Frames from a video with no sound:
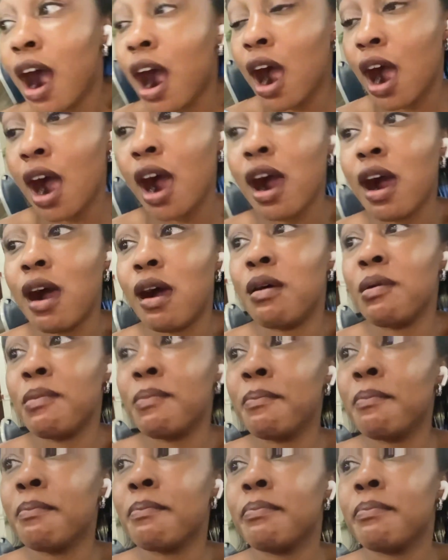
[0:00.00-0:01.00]

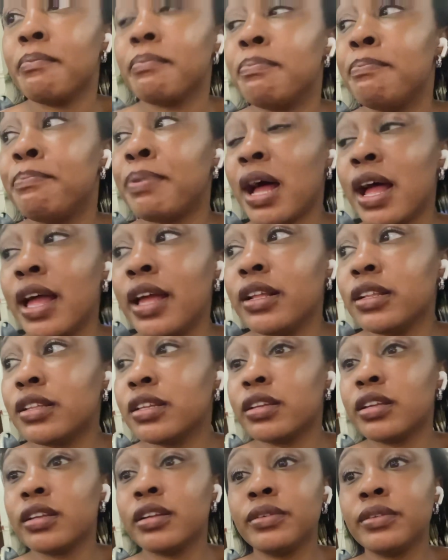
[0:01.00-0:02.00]
Um, but
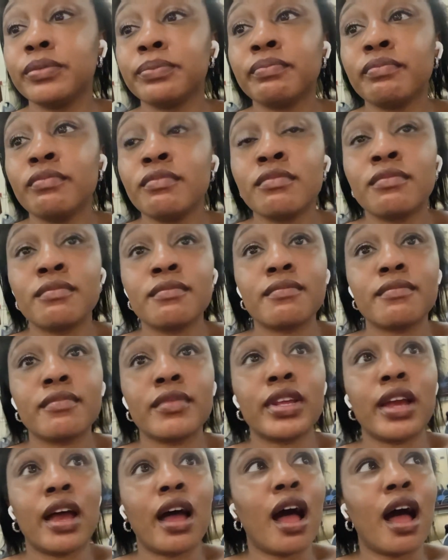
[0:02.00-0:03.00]

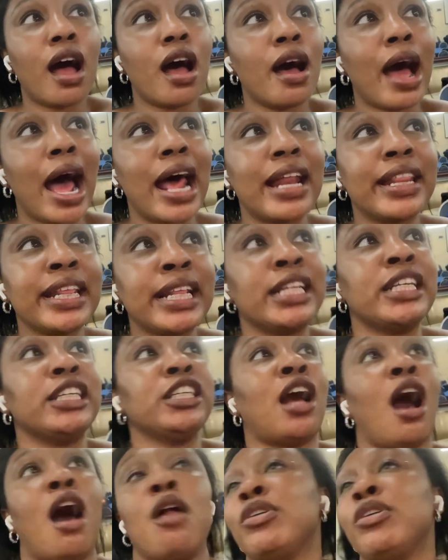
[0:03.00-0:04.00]
uh, I think
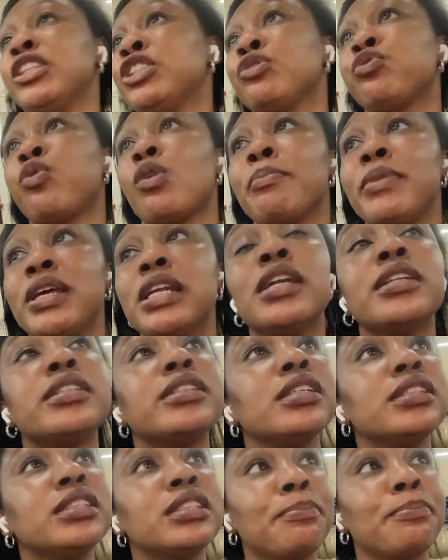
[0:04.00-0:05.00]
God was just want me to,
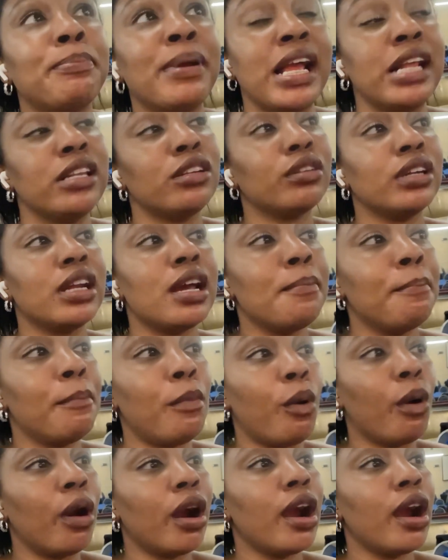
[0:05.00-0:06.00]
to depend on him
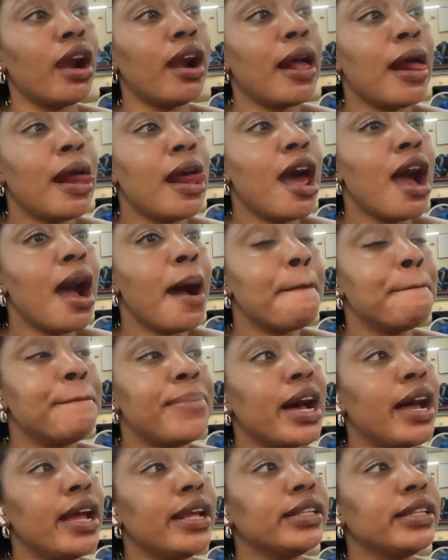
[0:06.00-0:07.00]
more.
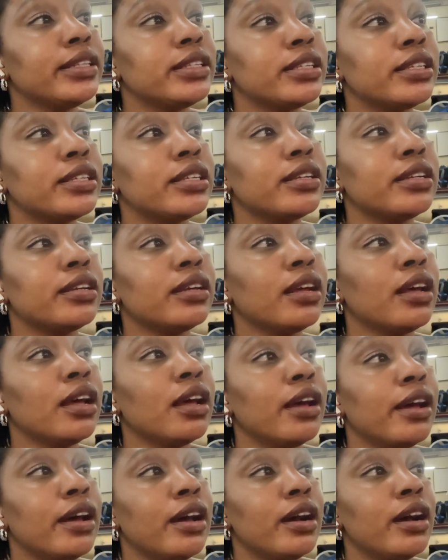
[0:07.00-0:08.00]
But
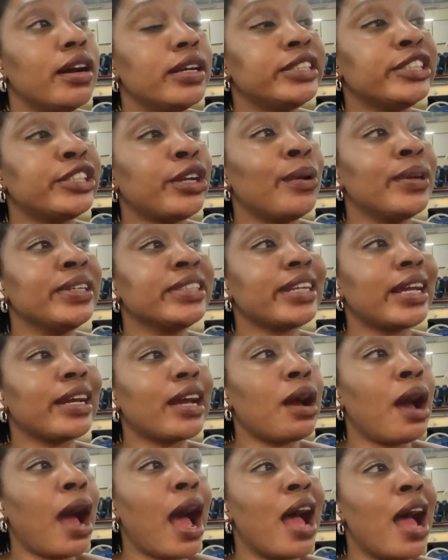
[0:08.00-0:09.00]
so it's like,
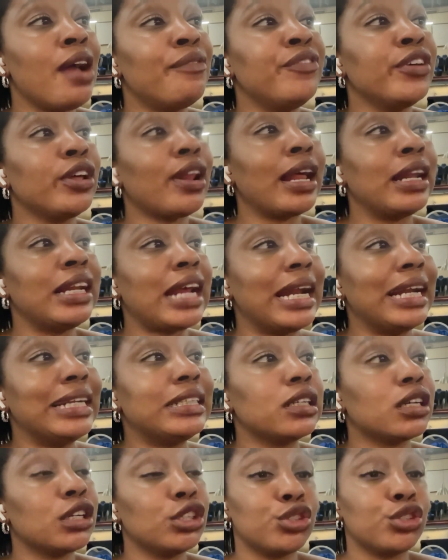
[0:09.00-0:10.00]
I feel like I need
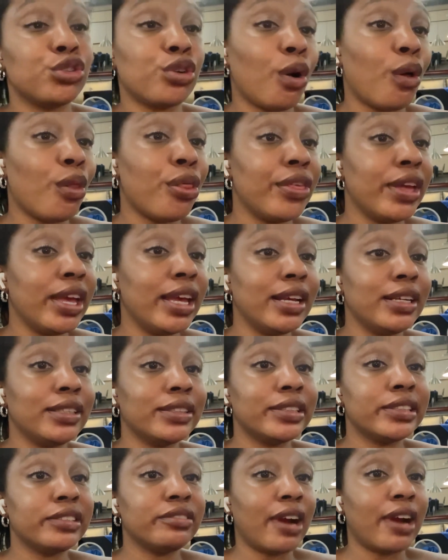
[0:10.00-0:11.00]
to control
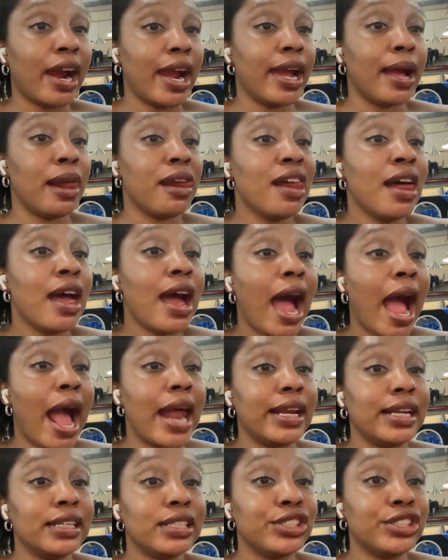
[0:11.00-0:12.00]
things, right? I
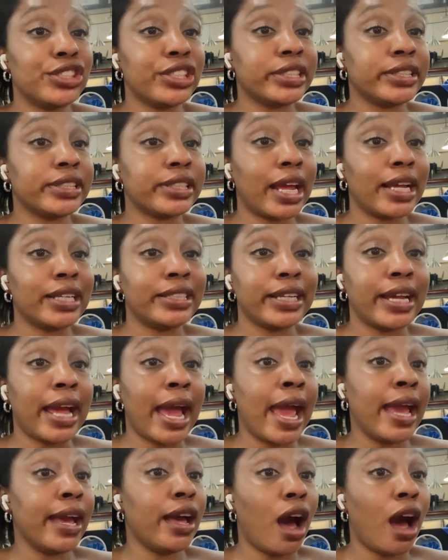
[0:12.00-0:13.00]
need to just like say,
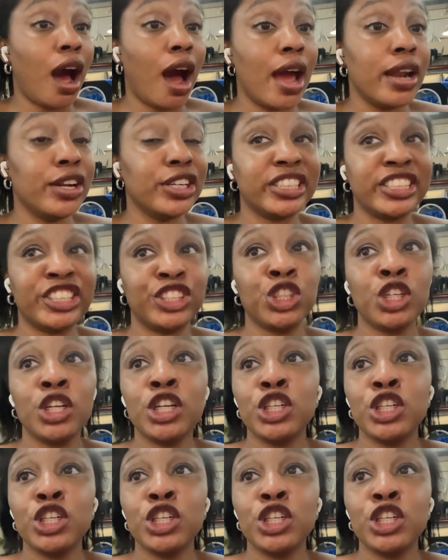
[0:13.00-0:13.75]
hey God, just